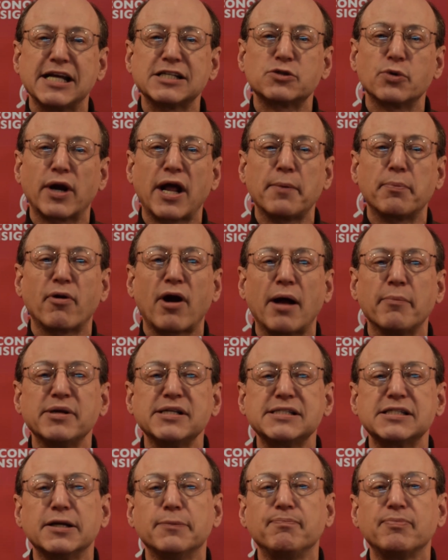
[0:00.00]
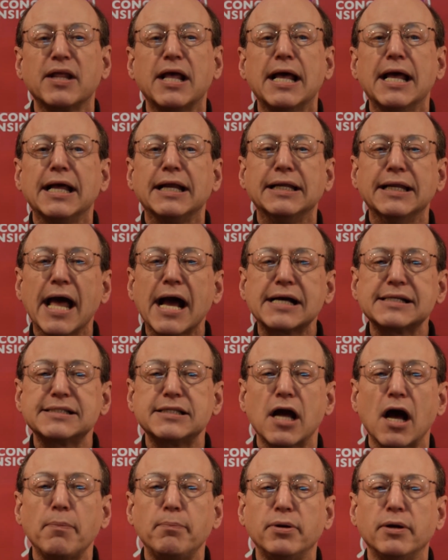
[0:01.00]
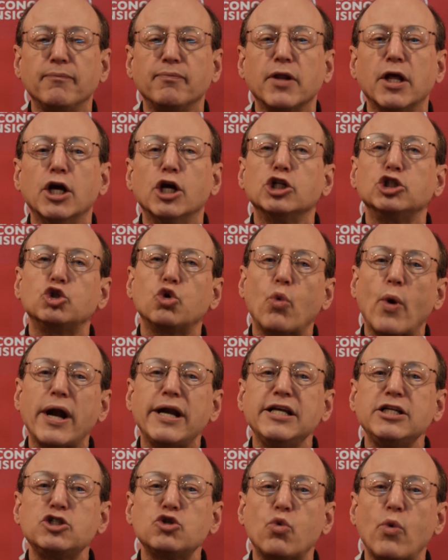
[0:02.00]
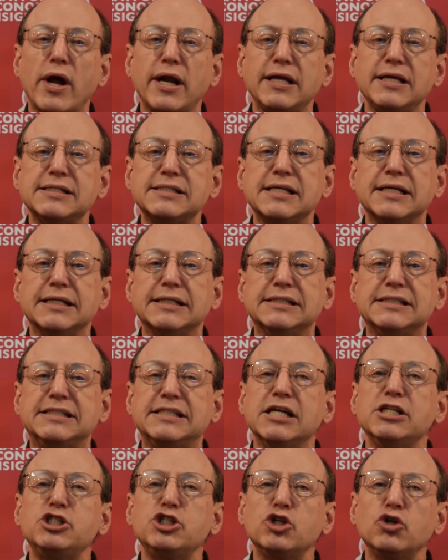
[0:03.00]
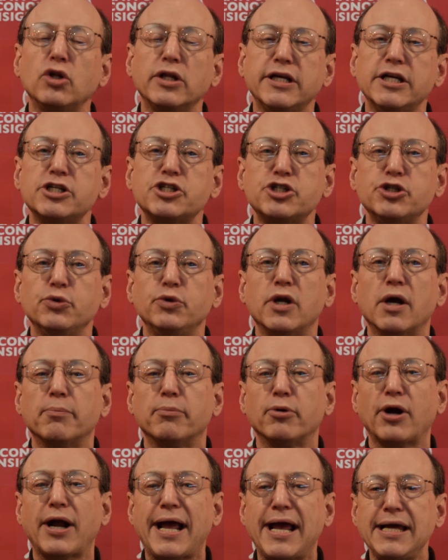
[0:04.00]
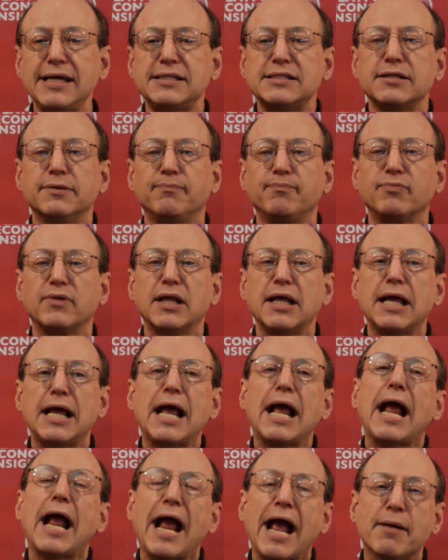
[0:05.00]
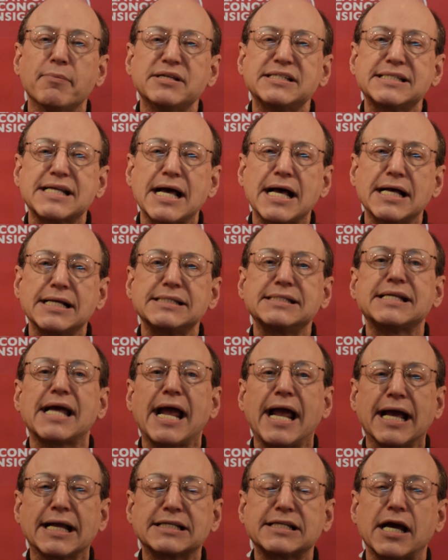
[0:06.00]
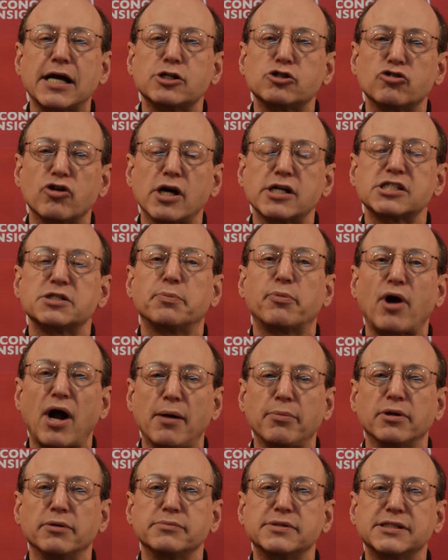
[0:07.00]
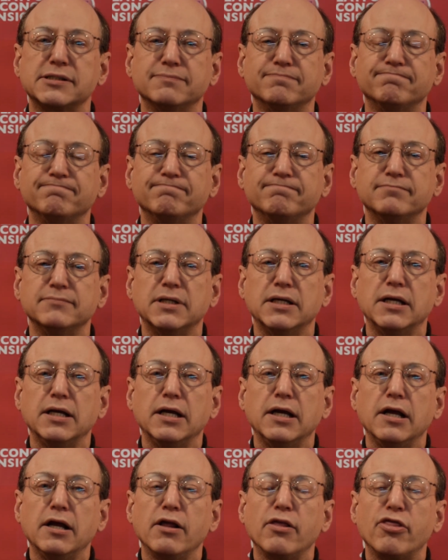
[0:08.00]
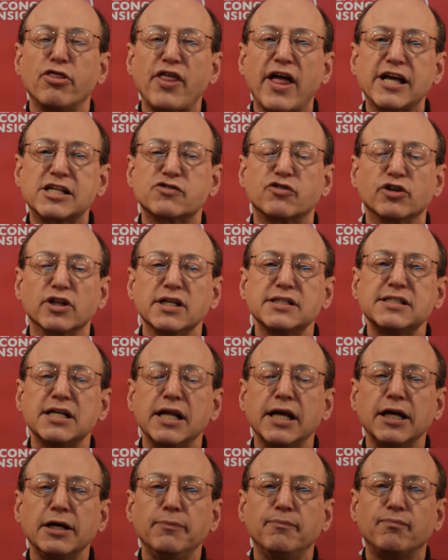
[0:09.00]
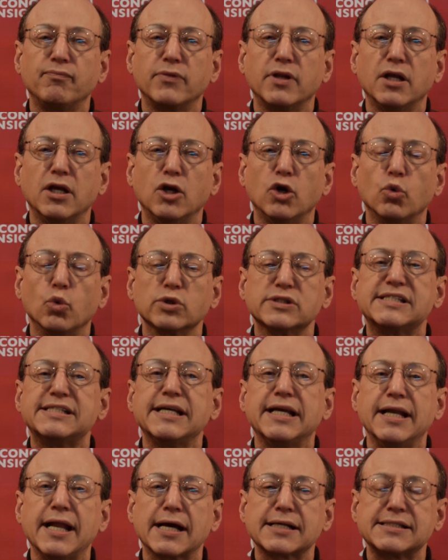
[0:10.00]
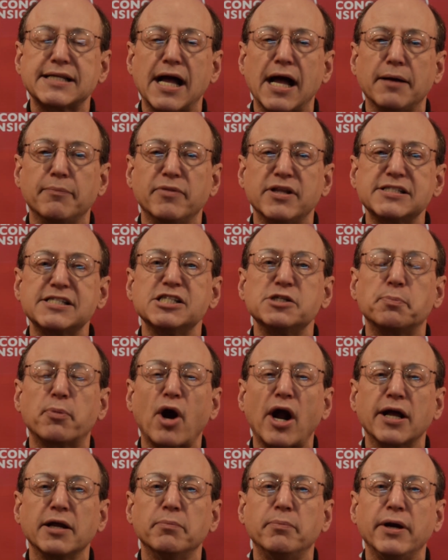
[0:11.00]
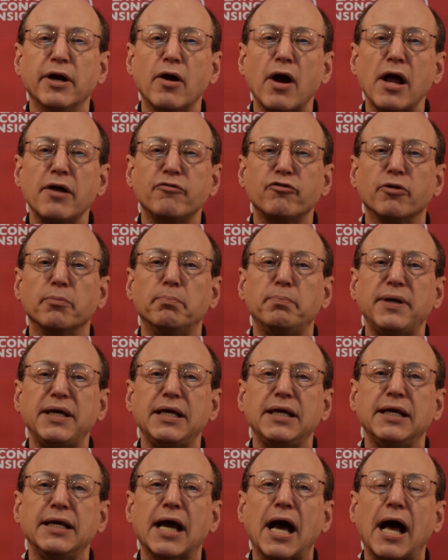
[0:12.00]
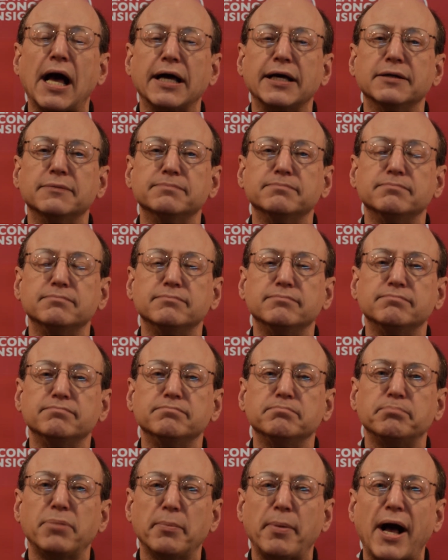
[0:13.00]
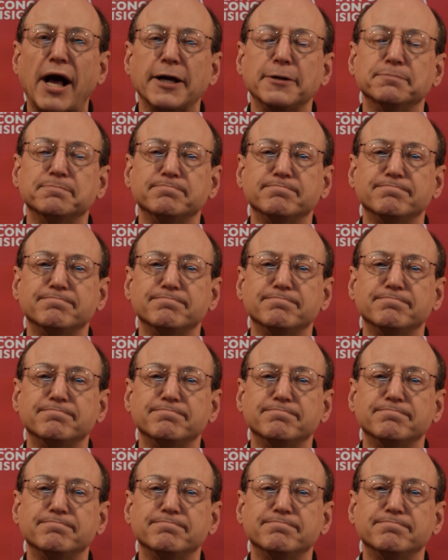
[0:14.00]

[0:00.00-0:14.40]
that's what I promised. Next up, 2020's digital issue number 8, Amazon's antitrust problems. Thanks for listening. We'll see you next time. This is Brian Bieron from PEI. Bye-bye.